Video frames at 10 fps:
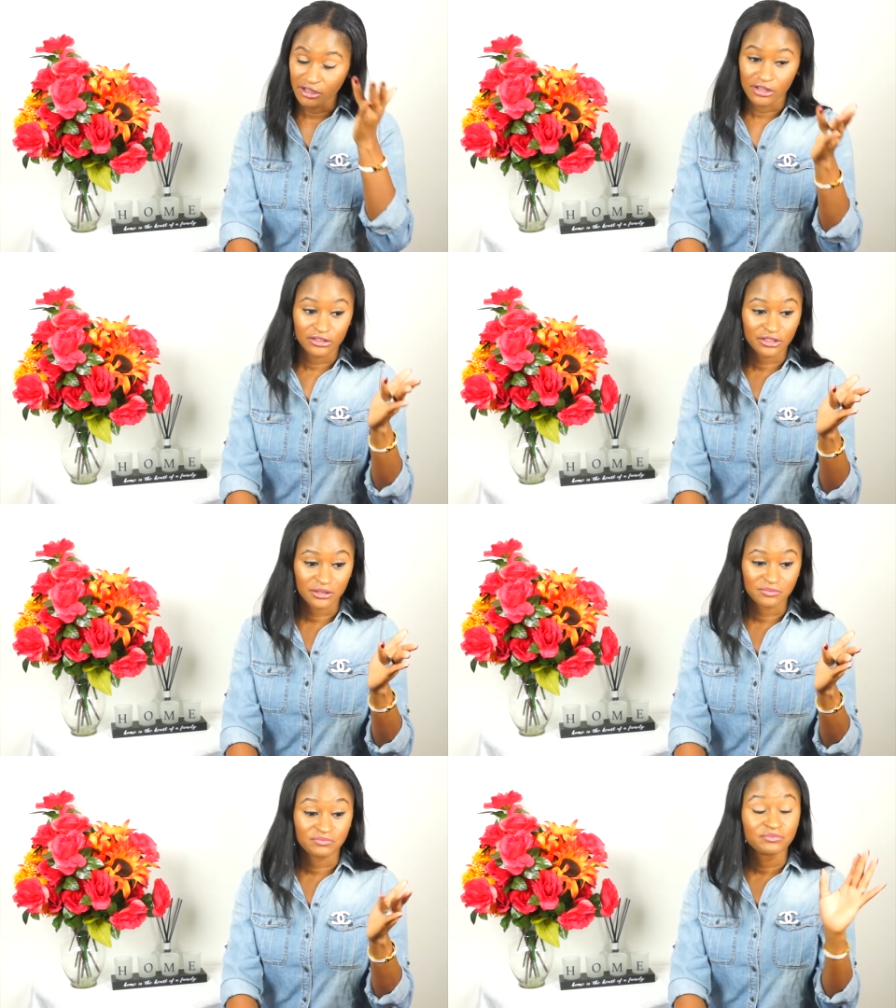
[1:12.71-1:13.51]

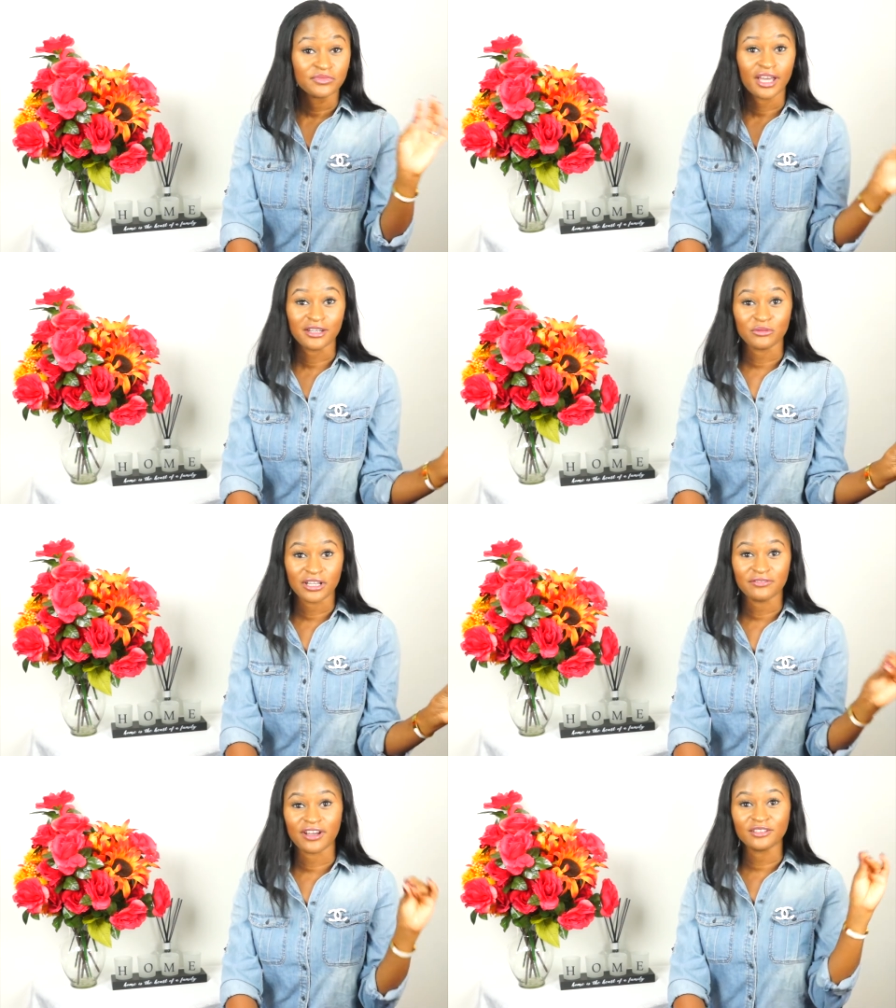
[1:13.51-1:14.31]
So anyway,
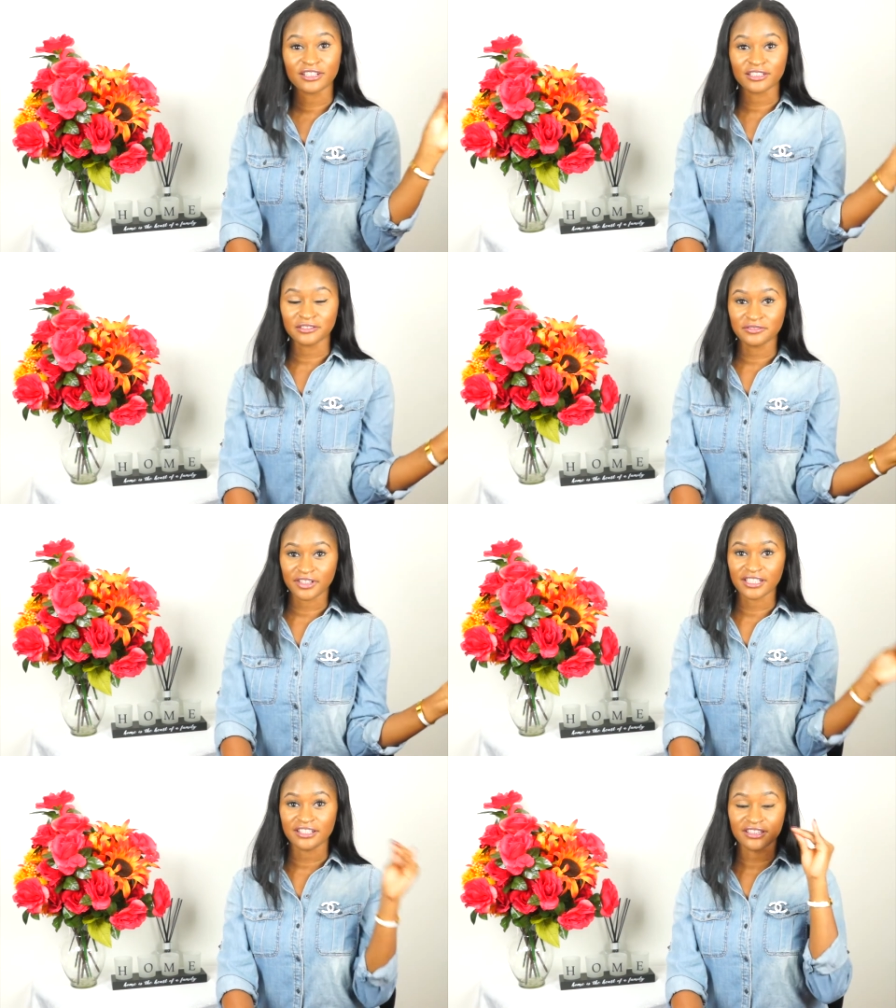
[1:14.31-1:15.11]
if I look a little
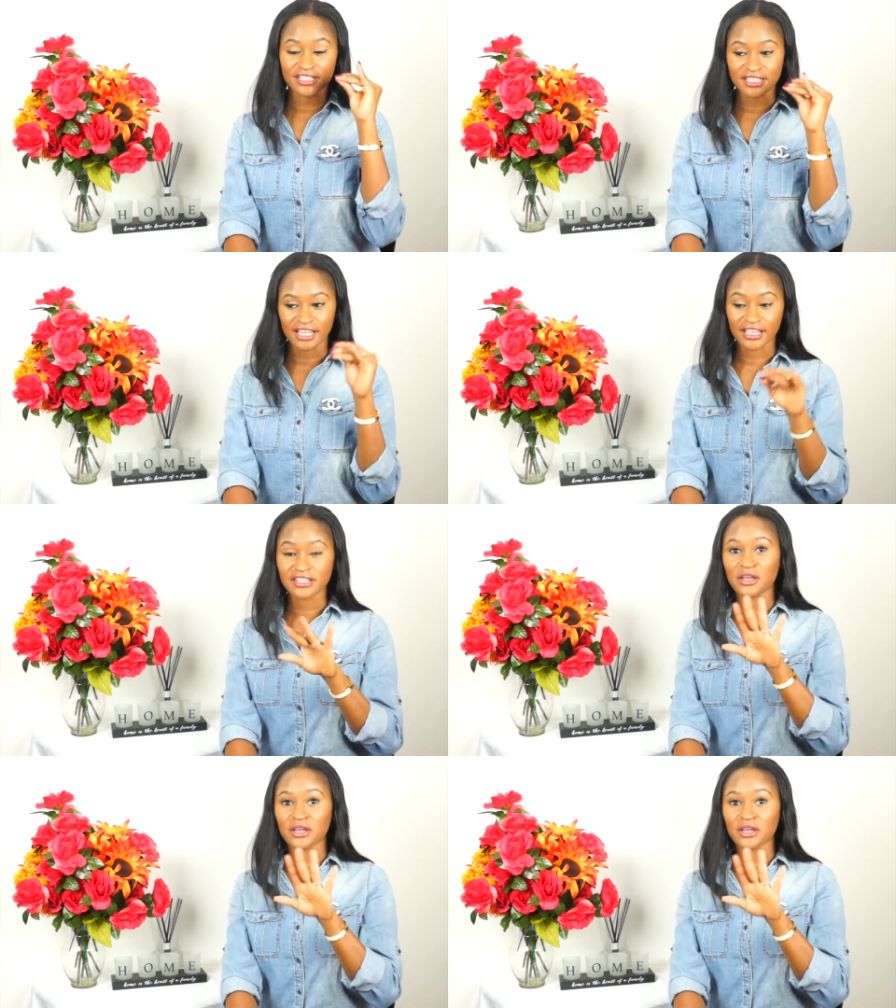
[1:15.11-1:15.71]
funny on this side,